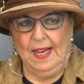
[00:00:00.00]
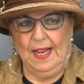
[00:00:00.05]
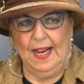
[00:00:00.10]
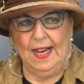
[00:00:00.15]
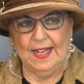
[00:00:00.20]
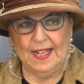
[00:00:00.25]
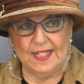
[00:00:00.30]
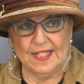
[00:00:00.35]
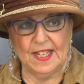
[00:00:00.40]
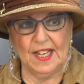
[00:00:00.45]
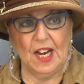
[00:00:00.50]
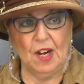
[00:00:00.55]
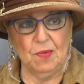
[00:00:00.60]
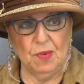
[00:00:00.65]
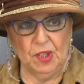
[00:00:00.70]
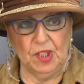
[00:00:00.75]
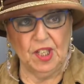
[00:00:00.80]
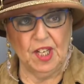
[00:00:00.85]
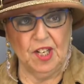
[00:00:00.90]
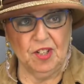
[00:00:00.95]
And I say, "I
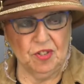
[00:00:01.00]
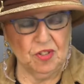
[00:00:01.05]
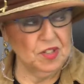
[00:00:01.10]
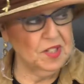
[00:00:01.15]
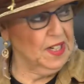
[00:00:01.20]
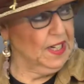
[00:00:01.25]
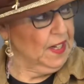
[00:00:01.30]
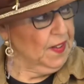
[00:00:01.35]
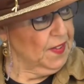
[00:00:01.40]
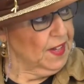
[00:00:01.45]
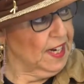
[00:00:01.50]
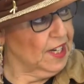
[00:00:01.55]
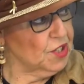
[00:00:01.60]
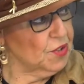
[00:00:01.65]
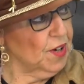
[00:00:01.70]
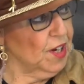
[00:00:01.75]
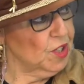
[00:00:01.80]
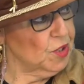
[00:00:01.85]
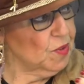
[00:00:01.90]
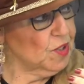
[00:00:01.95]
really understand," and then I
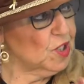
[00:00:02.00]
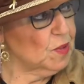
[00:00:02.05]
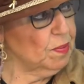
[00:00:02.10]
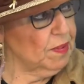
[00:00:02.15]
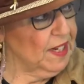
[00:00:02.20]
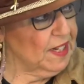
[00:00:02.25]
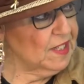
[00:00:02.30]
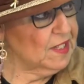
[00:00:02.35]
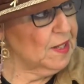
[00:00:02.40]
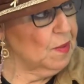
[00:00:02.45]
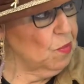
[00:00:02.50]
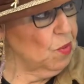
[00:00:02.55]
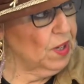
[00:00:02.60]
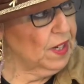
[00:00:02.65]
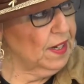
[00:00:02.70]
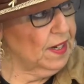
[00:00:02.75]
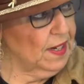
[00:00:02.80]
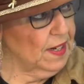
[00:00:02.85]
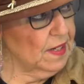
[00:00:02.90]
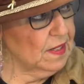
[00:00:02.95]
try to explain to them what
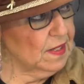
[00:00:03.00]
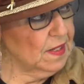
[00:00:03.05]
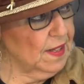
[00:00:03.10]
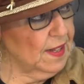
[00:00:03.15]
it is.